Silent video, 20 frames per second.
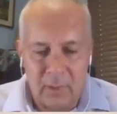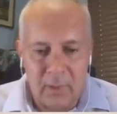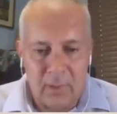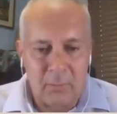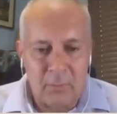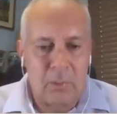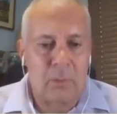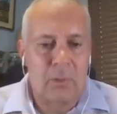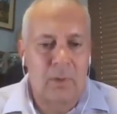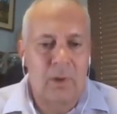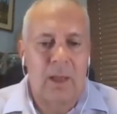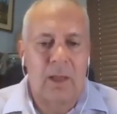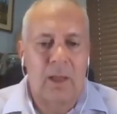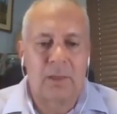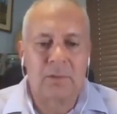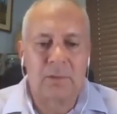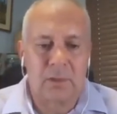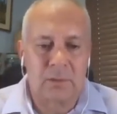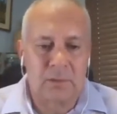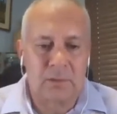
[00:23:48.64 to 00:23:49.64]
port
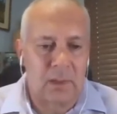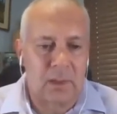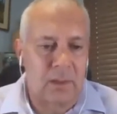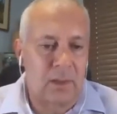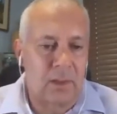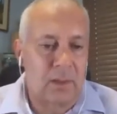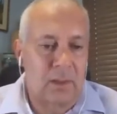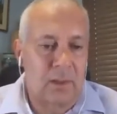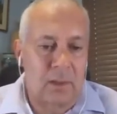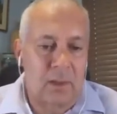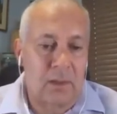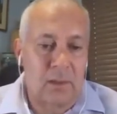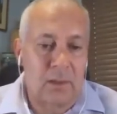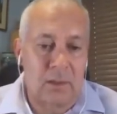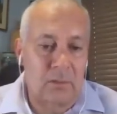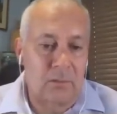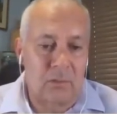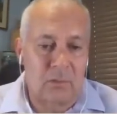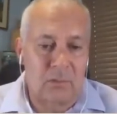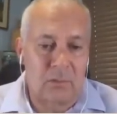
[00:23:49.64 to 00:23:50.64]
access. I think
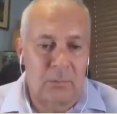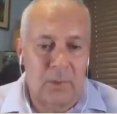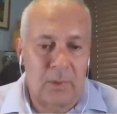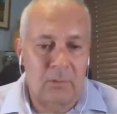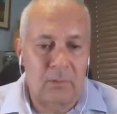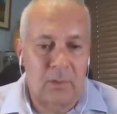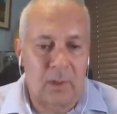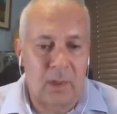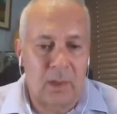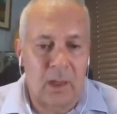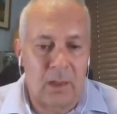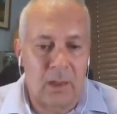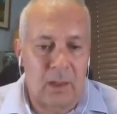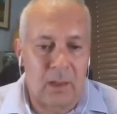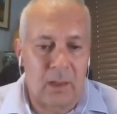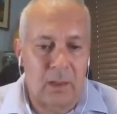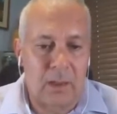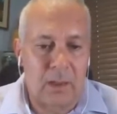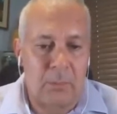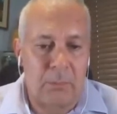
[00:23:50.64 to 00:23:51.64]
it just makes it
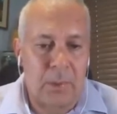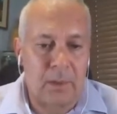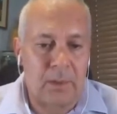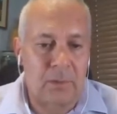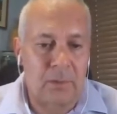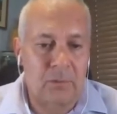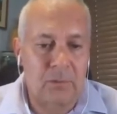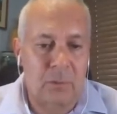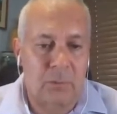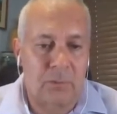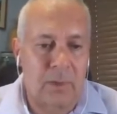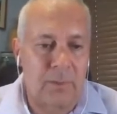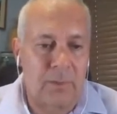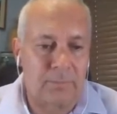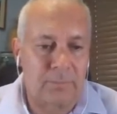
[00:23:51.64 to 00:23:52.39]
a compelling story.